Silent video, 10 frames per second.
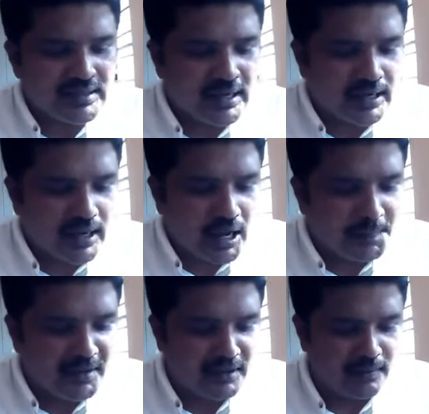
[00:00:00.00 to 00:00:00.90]
the
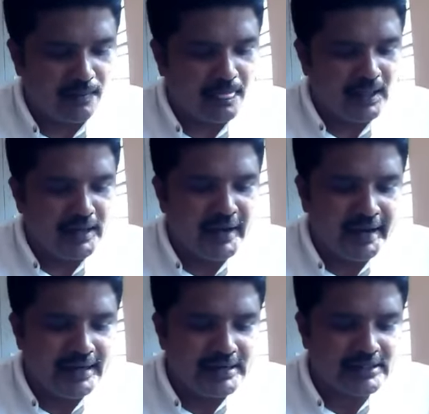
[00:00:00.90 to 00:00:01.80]
carping
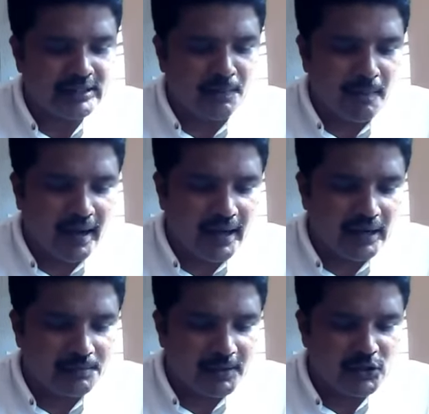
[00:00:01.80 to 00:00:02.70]
knights come
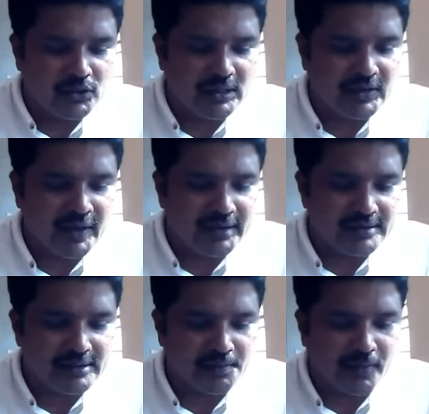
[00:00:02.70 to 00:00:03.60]
back, but to the
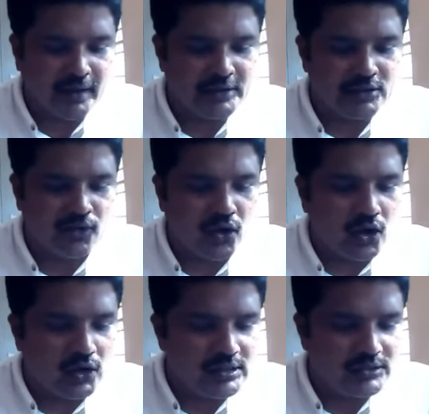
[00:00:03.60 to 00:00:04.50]
great surprise of
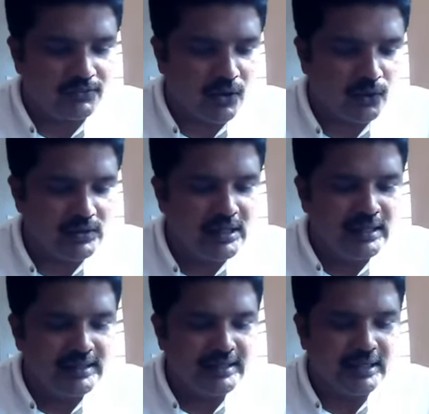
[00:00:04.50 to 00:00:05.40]
all, it's found
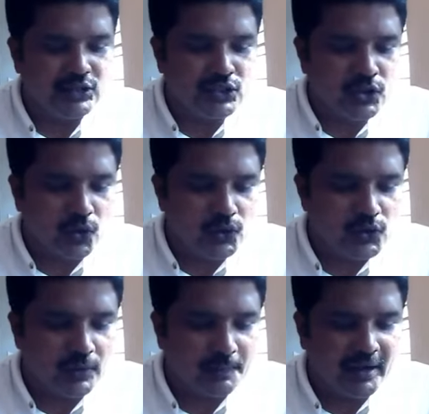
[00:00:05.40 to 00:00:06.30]
that he has
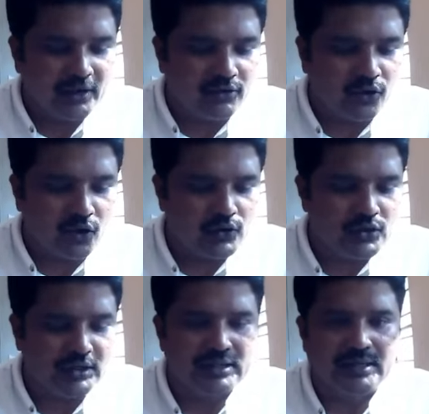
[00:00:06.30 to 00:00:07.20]
grown to a pair of
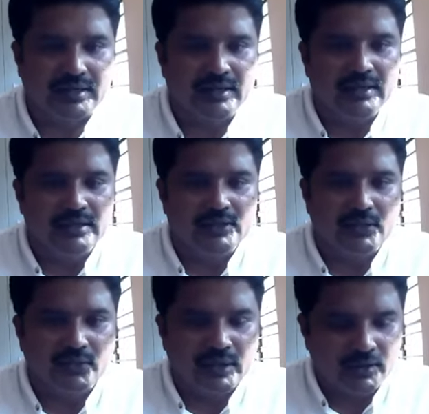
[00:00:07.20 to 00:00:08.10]
horns on his head.
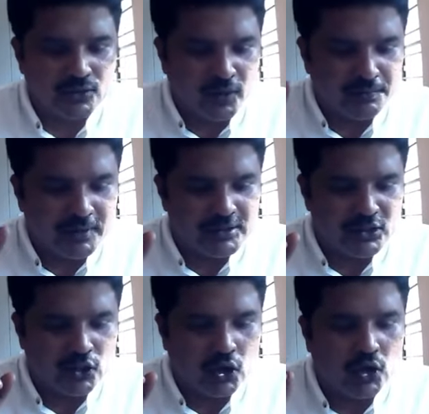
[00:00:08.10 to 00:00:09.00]
So there was one
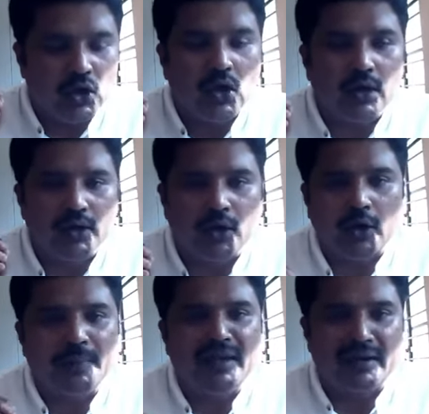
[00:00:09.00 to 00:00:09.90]
person called a
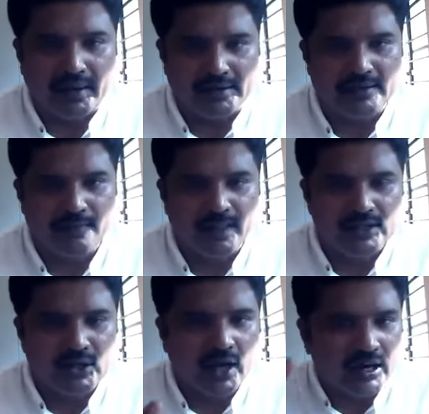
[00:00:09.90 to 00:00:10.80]
carping knight.
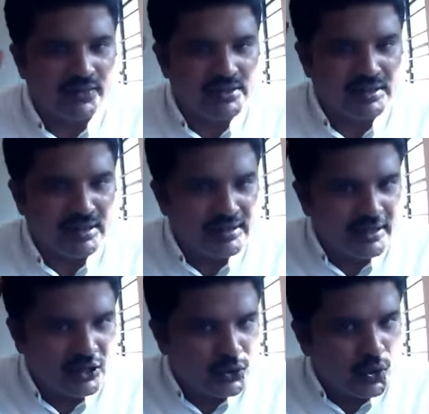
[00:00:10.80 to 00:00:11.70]
So all of a sudden,
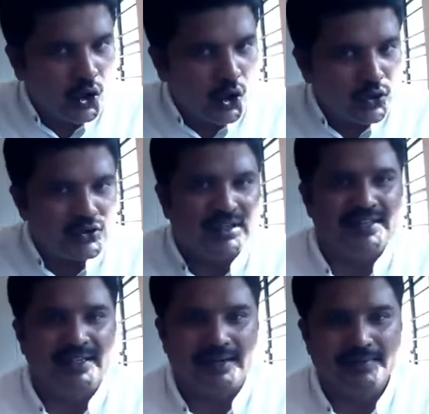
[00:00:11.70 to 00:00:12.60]
there are 2 horns
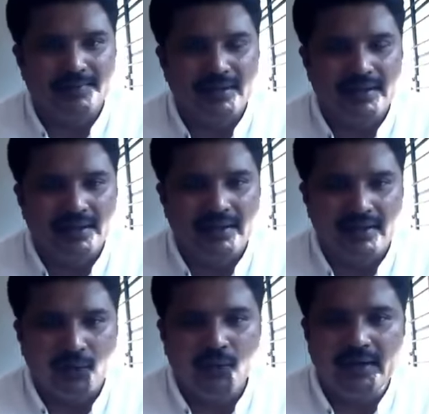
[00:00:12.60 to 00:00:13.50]
on his head.
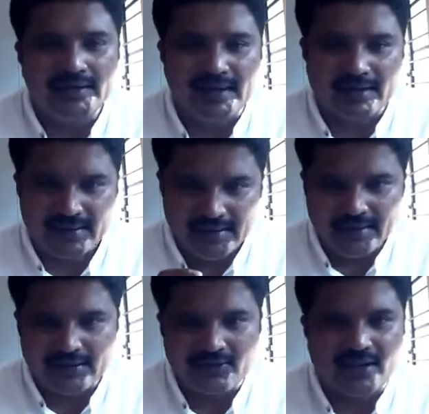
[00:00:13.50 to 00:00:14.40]
Who did that?
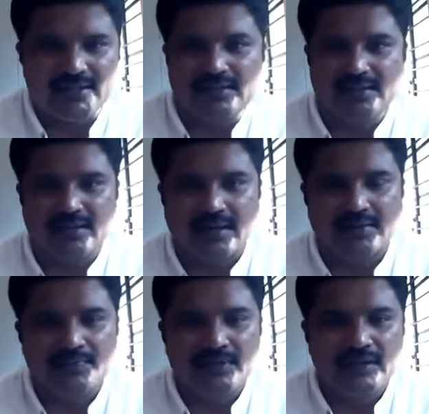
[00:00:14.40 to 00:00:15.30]
Dr. Faustus is
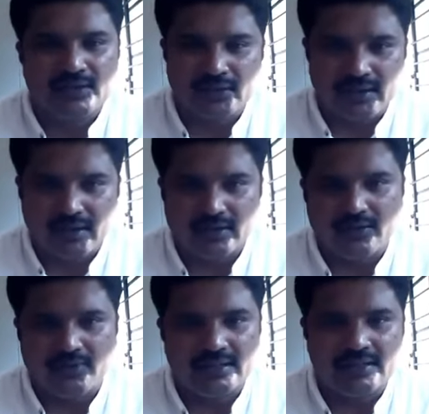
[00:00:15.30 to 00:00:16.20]
that. So the Dr.
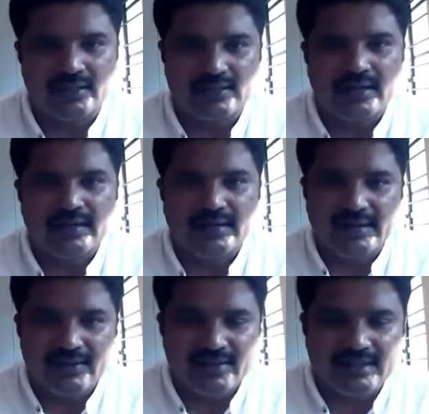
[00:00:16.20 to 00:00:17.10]
Faustus did
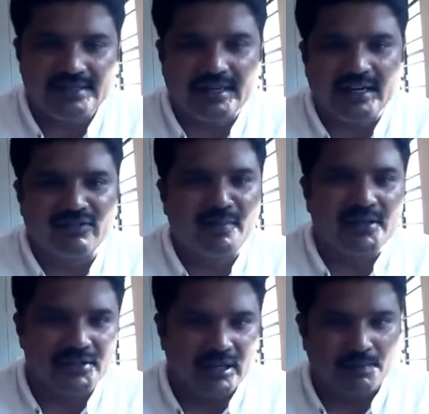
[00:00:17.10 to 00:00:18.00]
even such kind of a
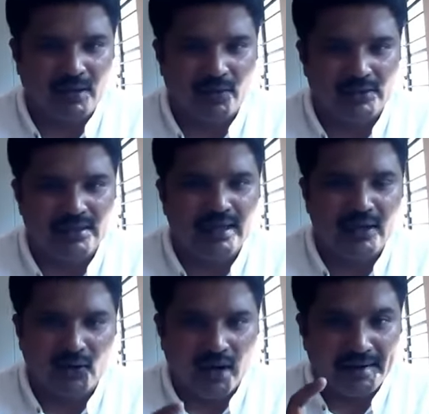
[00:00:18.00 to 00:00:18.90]
magical powers.
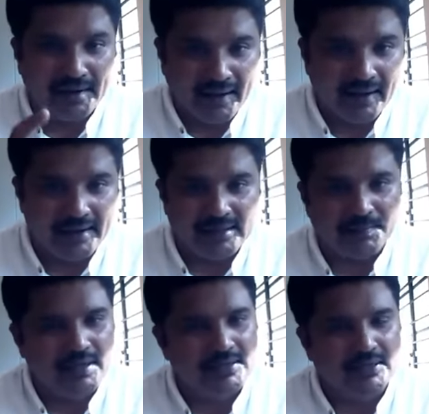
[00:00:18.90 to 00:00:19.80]
On a night, a
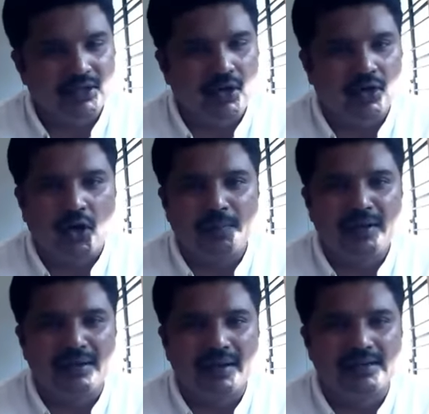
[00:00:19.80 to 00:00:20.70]
person called
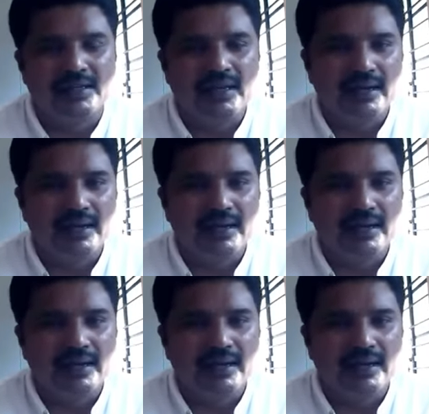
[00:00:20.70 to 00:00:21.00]
carping knight,